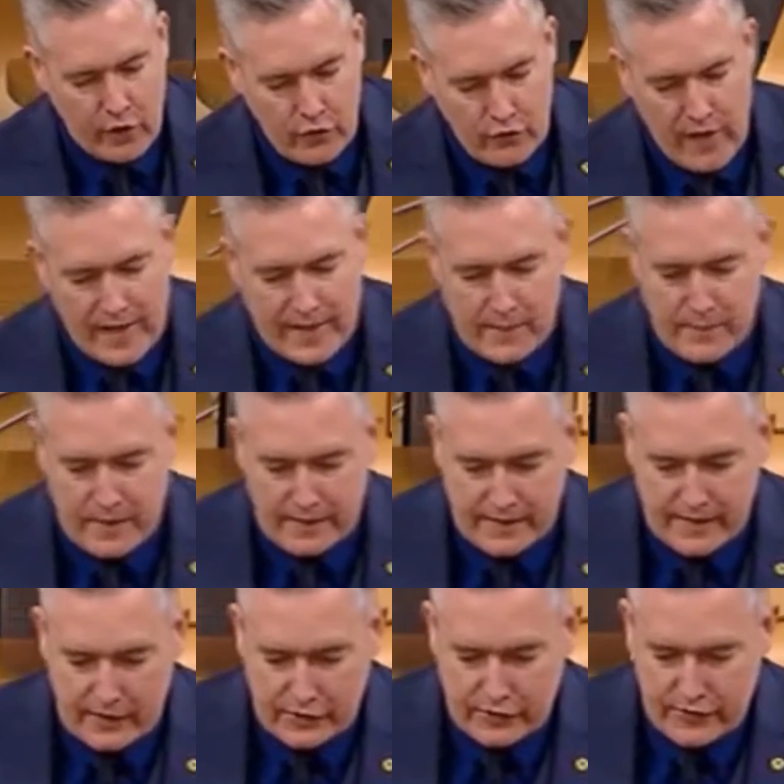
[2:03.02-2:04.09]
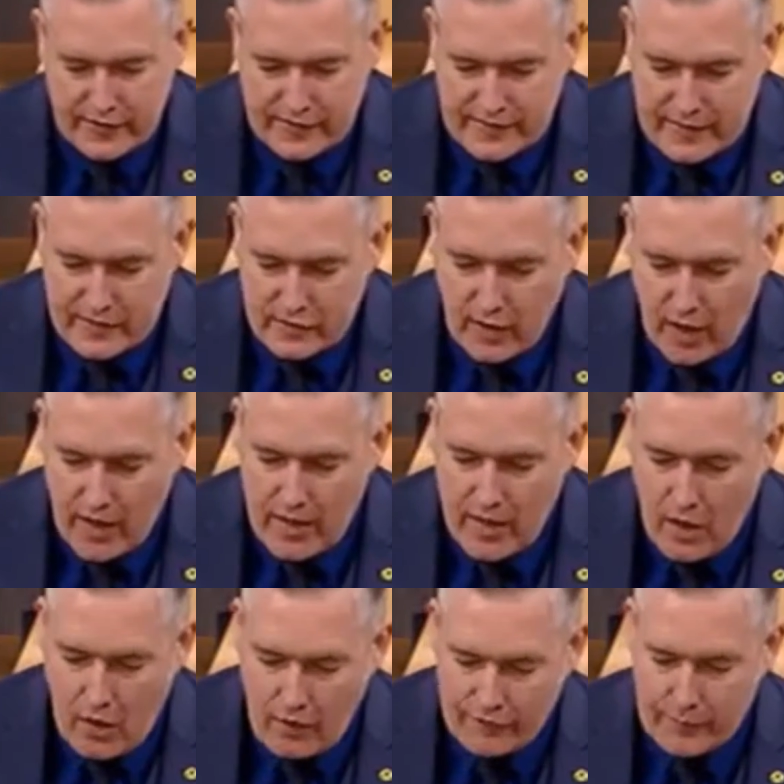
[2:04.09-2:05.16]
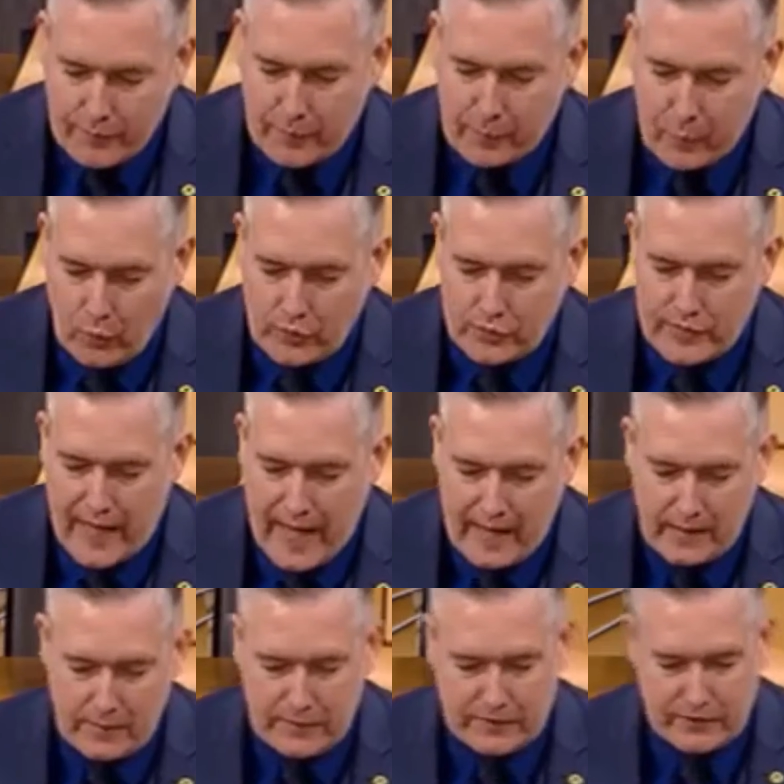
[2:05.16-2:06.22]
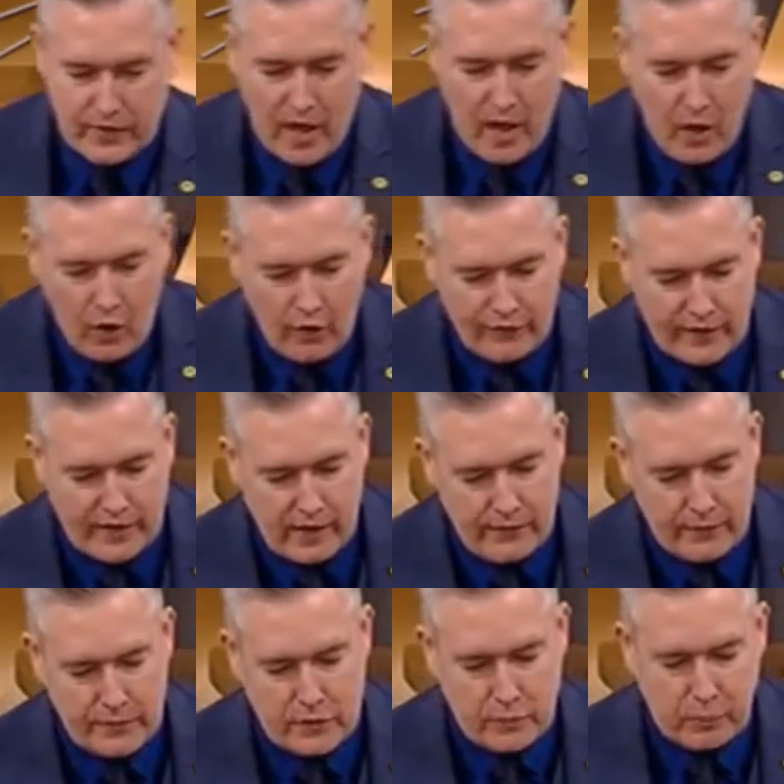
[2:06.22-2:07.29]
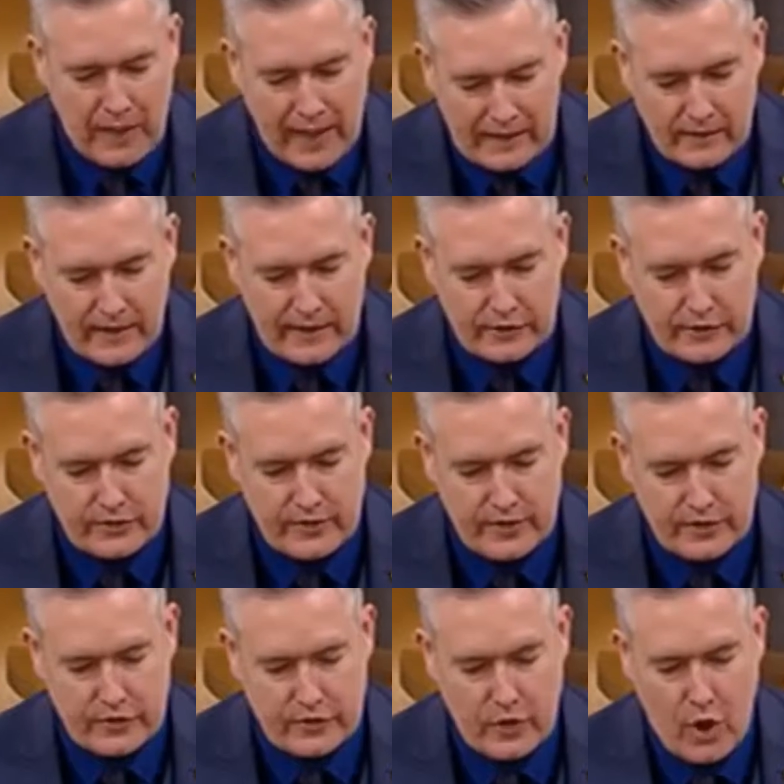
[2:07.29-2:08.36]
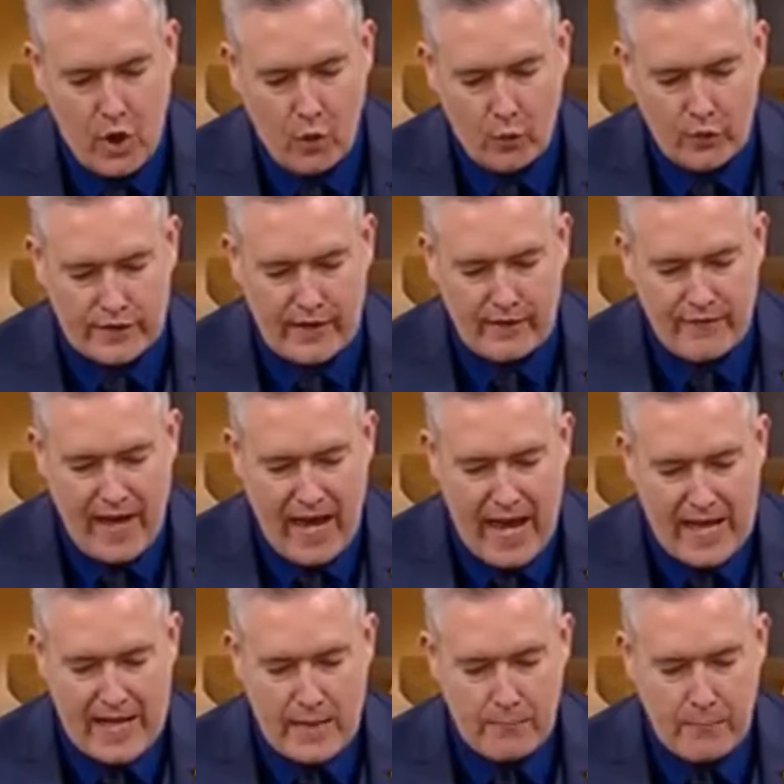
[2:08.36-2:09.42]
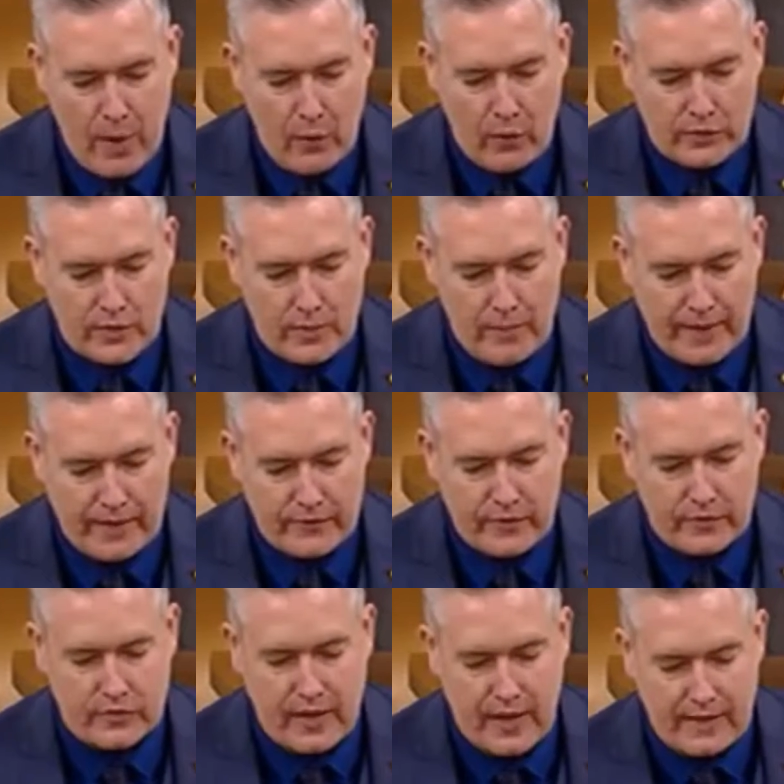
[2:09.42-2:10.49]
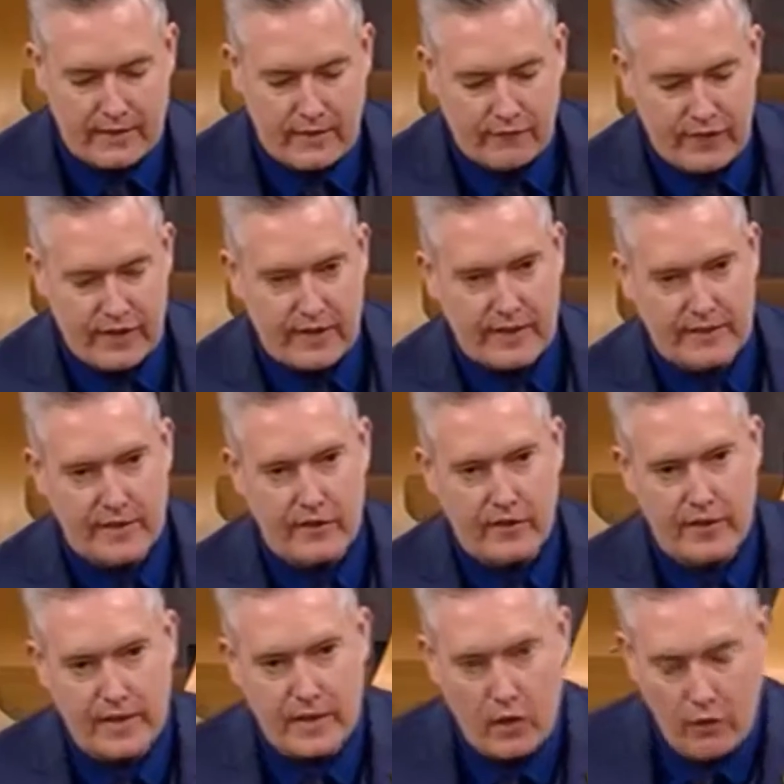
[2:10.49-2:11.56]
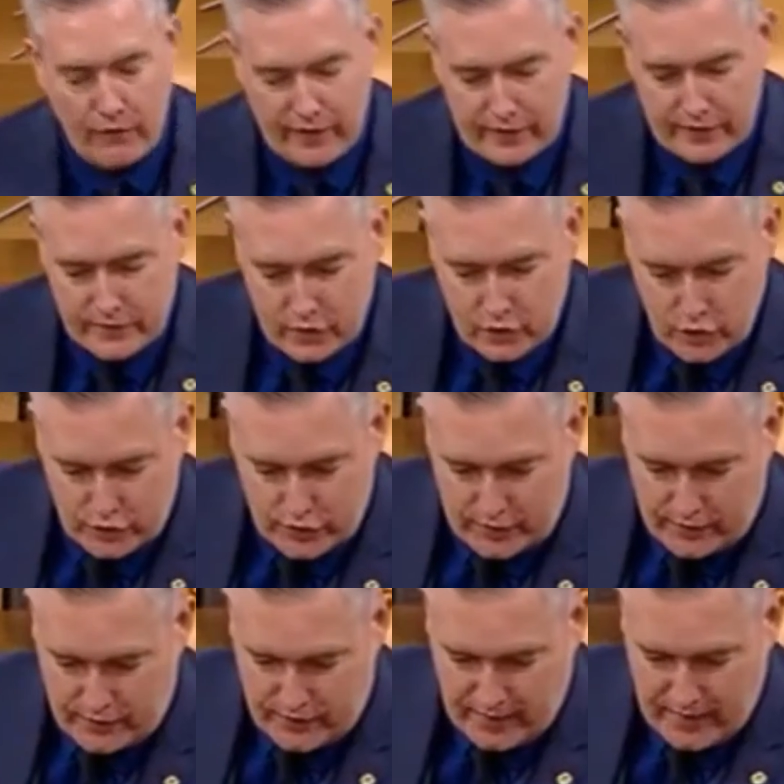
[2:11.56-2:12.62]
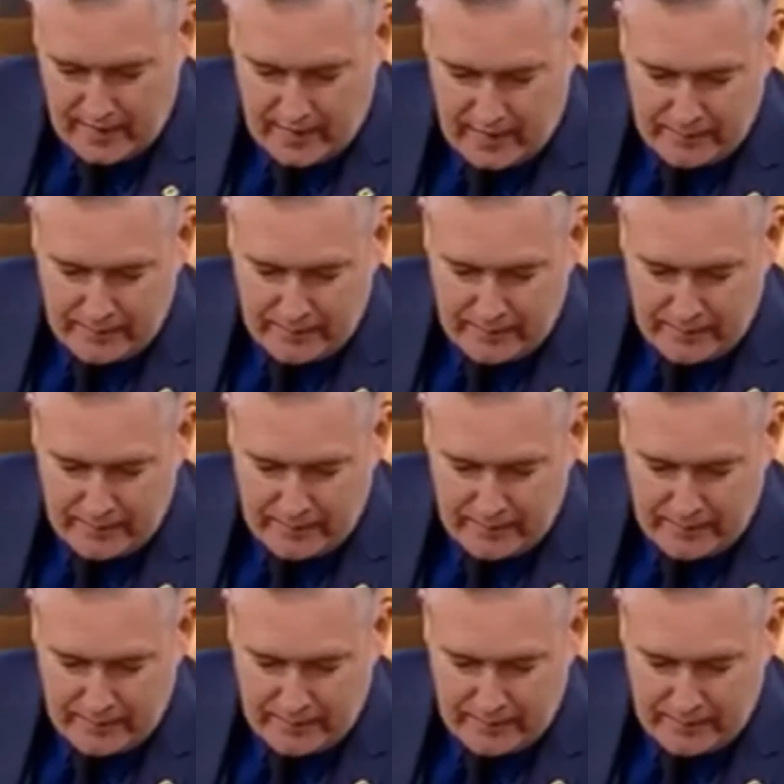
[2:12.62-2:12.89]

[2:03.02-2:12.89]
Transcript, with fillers: of our recommendations, and indeed none of the proposed elements of the government's planned legislation, would give any power to ministers to interfere in the running of institutions.